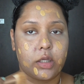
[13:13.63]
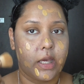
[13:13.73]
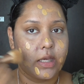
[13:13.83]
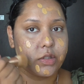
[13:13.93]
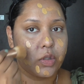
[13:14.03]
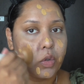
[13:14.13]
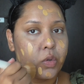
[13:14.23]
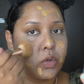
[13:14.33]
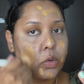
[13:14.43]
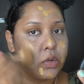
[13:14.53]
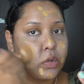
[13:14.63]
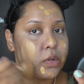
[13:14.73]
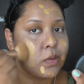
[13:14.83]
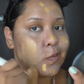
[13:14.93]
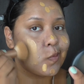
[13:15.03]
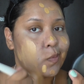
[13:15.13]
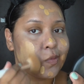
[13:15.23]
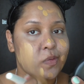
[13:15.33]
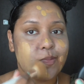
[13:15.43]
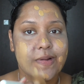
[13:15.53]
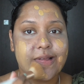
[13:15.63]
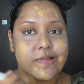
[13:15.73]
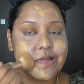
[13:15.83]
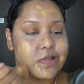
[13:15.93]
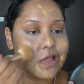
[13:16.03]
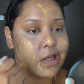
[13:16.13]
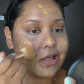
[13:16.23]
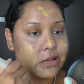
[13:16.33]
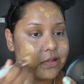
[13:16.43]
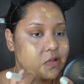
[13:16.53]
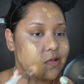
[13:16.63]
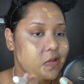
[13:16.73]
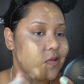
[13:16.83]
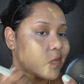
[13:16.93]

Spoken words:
Okay, so just blend this out.